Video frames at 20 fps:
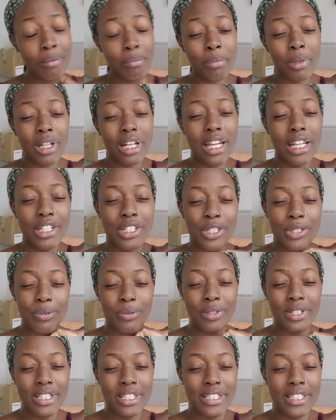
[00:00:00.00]
But I just
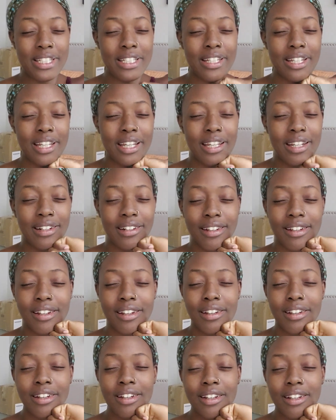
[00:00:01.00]
want to say that
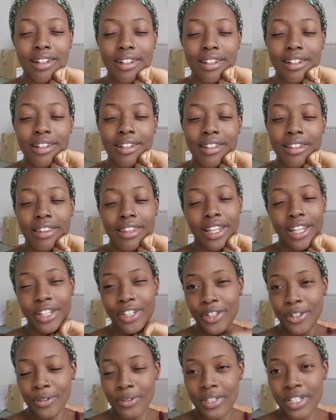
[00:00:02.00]

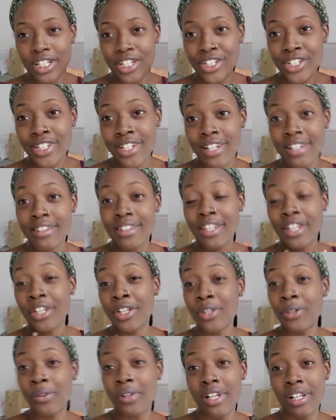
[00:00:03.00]
thank you, Deja.
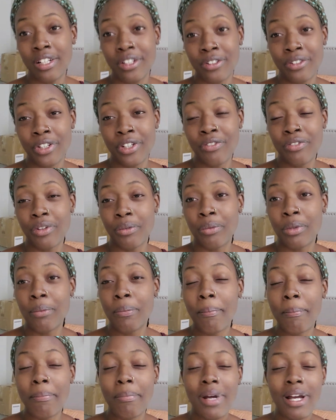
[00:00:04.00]
Thank you, Ellery, from the
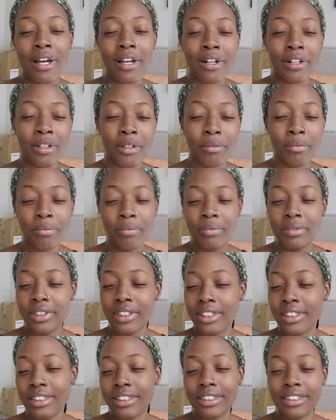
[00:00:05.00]
bottom,
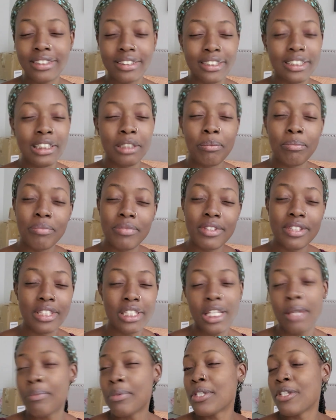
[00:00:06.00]
the deep
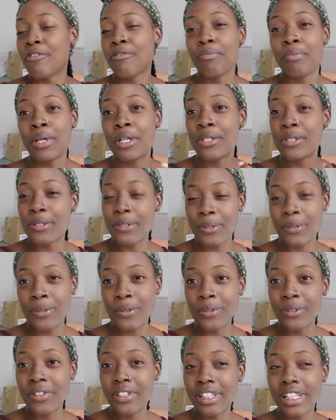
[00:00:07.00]
depths of my
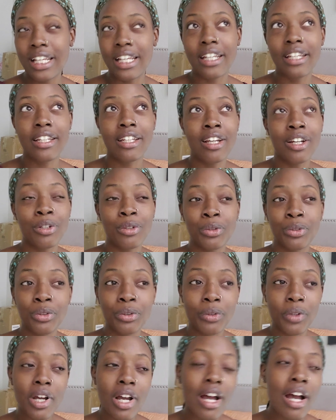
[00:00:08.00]
soul. Like, y'all don't
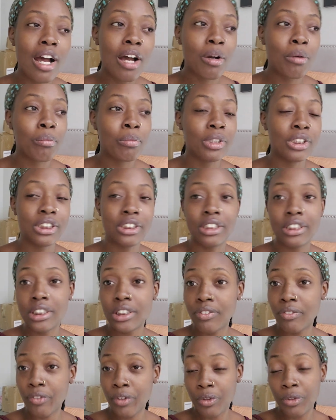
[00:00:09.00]
know how much
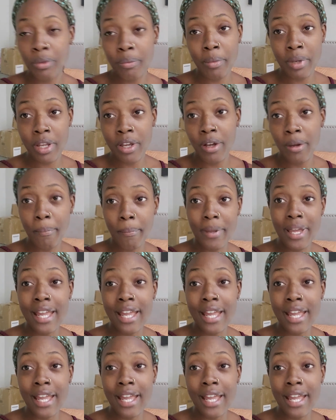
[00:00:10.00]
this filled me up.